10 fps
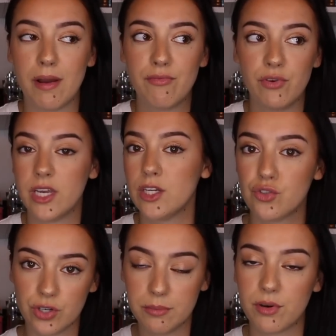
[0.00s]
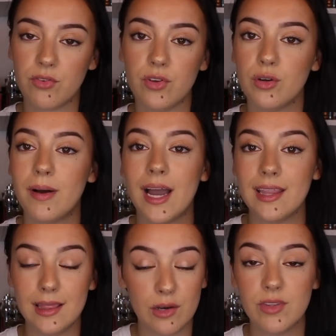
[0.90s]
my freaking dream perfume.
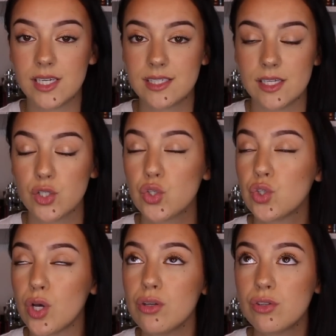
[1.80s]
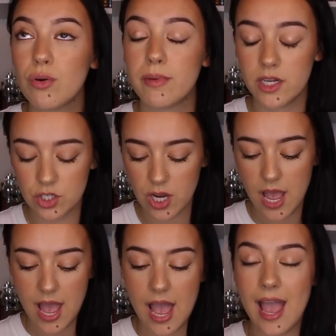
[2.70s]
I love that scent so, so much.
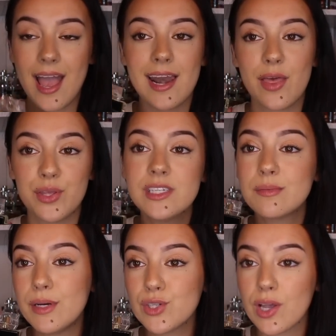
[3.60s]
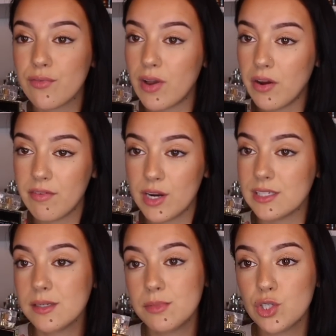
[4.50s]
And this smells very, very
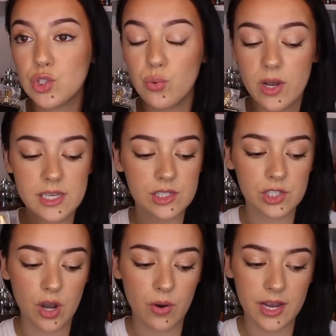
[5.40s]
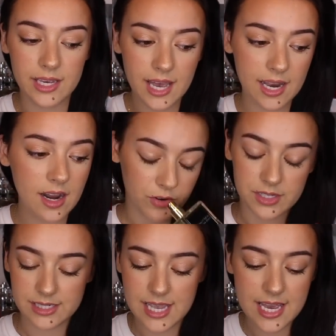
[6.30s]
similar to it. So again, for
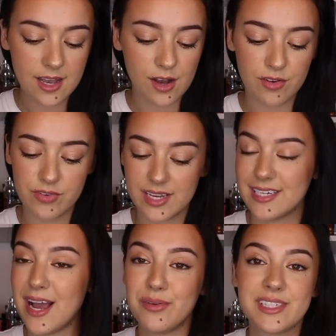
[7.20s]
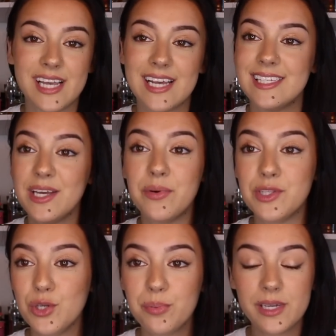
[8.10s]
the sake of downsizing
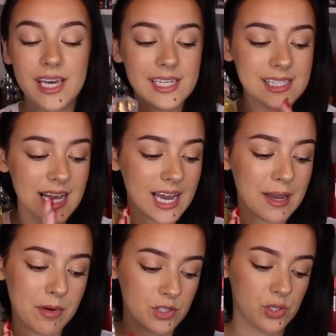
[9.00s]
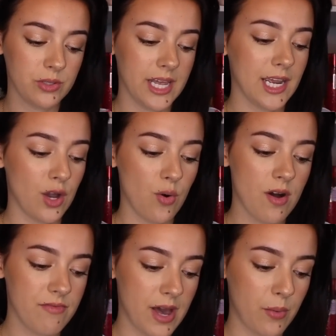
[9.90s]
with duplicates, I am also letting go
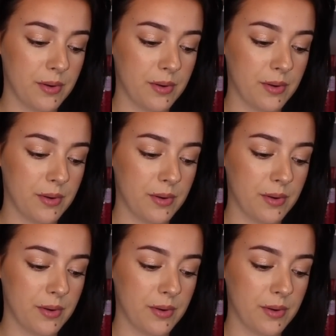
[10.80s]
of that. All